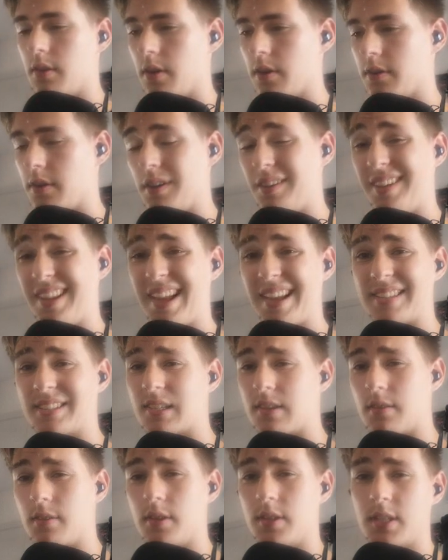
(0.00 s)
The, the
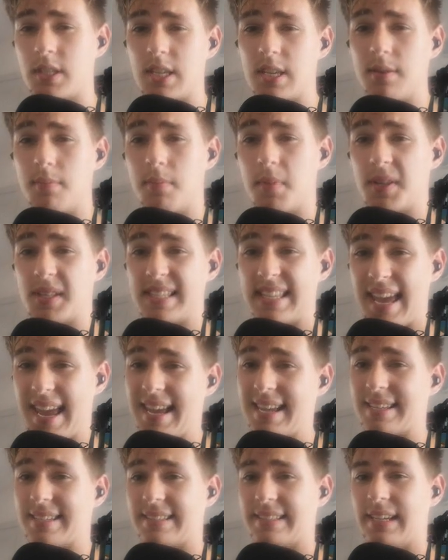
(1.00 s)
less the team
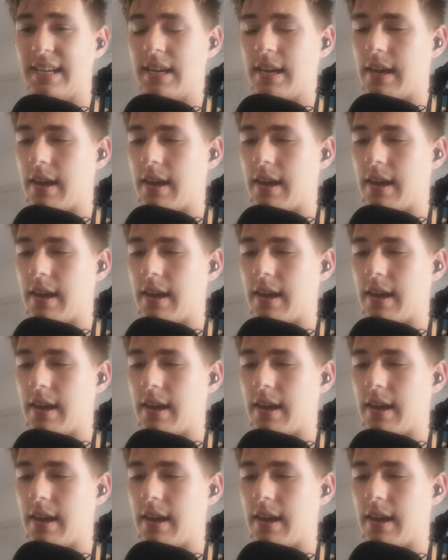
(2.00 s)
takes,